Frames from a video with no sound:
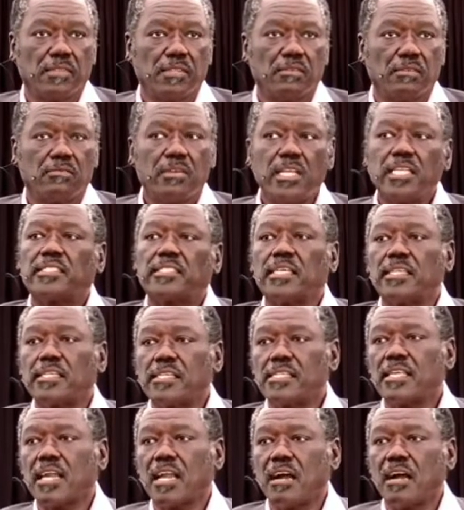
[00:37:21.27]
Recently,
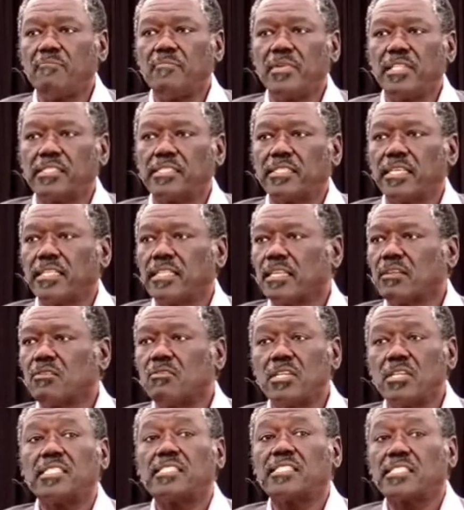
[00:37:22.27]
the government said that
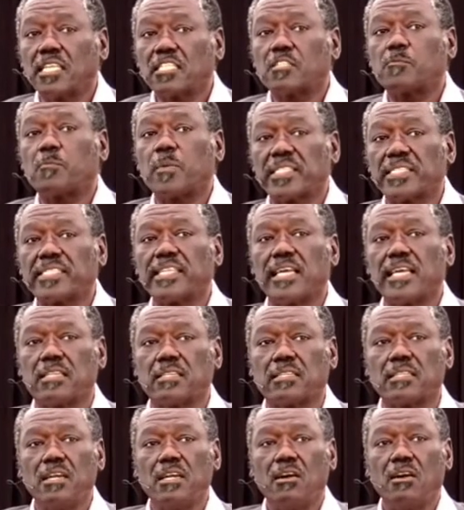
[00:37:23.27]
only 6%
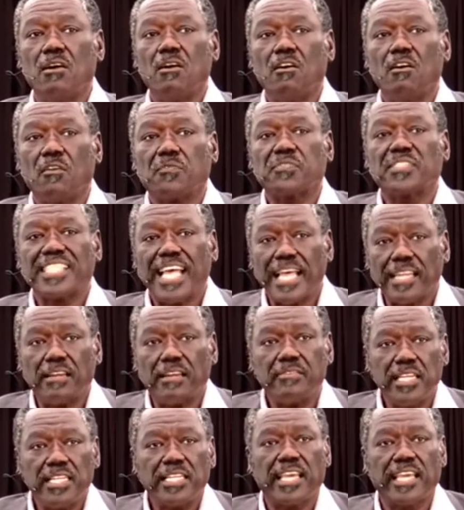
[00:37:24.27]
of
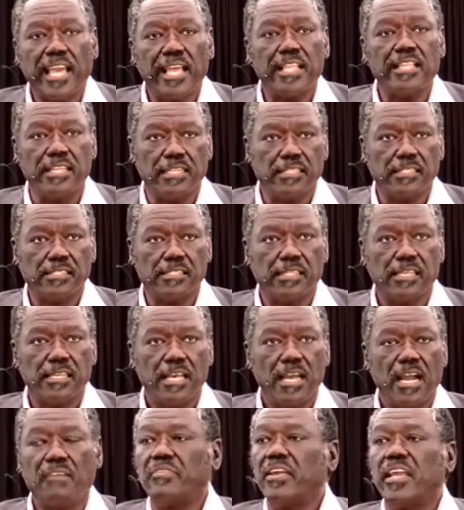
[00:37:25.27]
salaried Kenyans
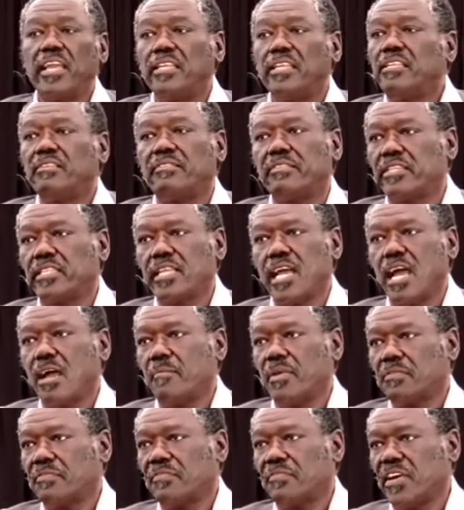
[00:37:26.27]
have any
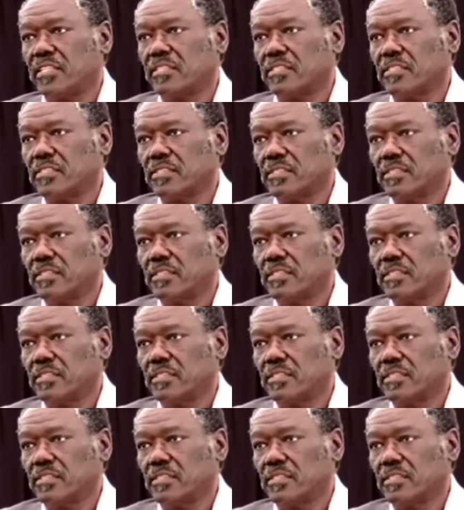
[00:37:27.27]
retirement funds.